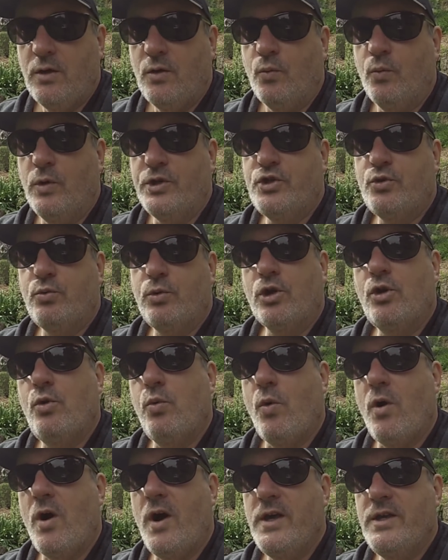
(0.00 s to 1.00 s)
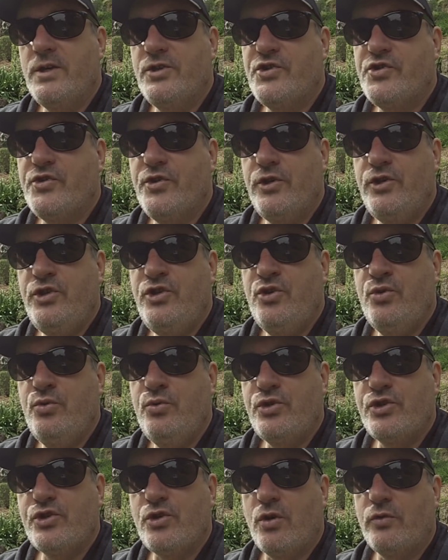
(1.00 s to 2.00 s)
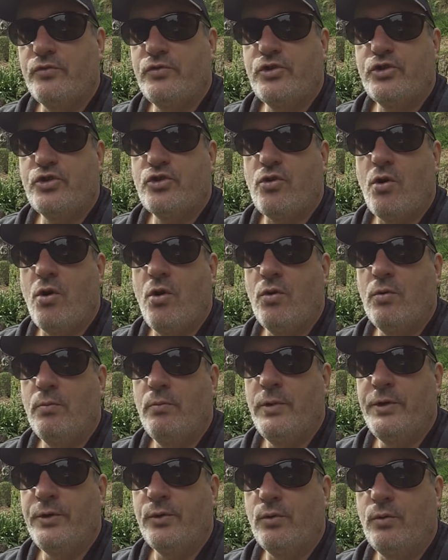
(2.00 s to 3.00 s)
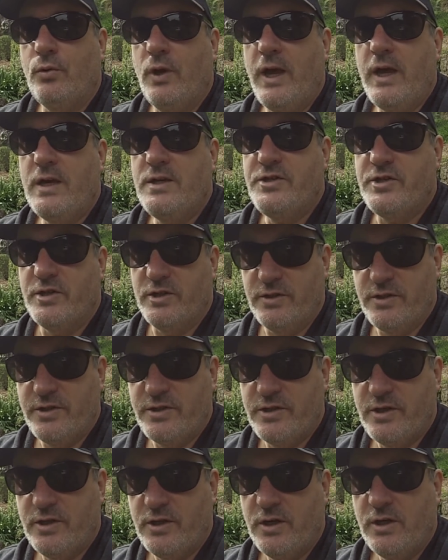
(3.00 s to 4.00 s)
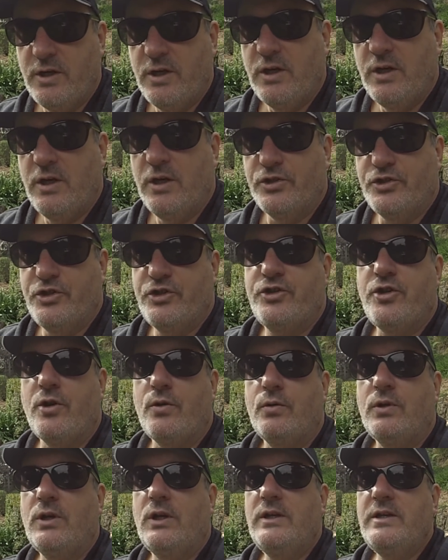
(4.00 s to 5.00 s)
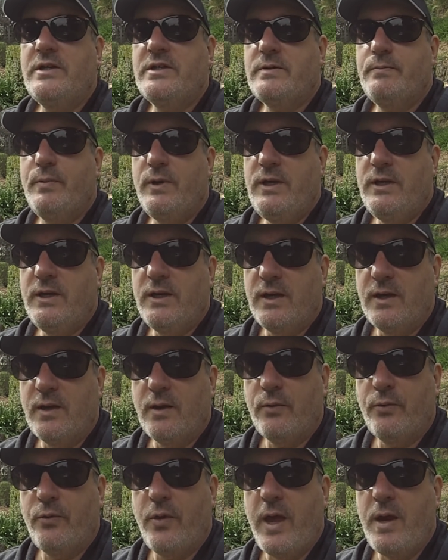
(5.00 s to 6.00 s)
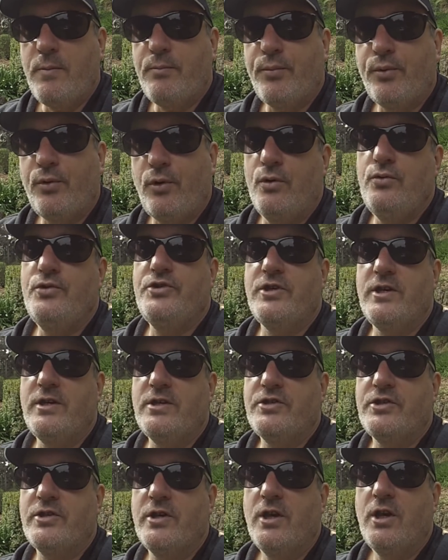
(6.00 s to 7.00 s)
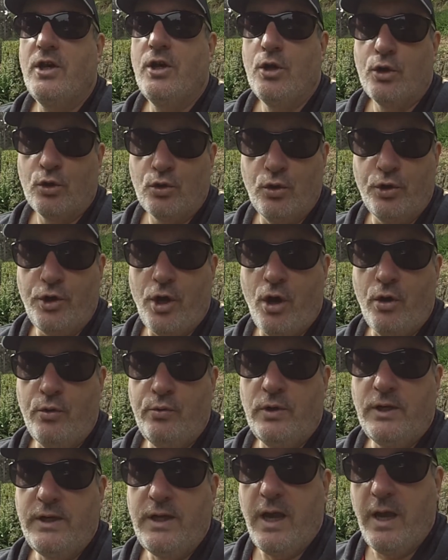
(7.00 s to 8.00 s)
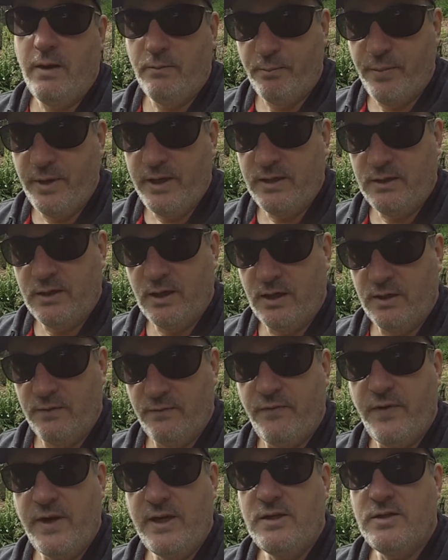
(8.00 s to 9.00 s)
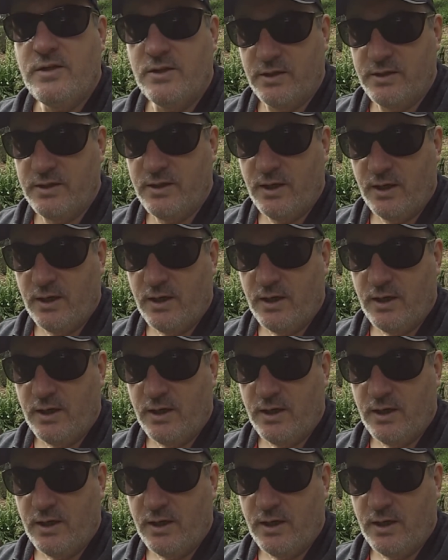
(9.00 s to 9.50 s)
which requires the use of strong mineral acids, historically speaking, that process could only have been invented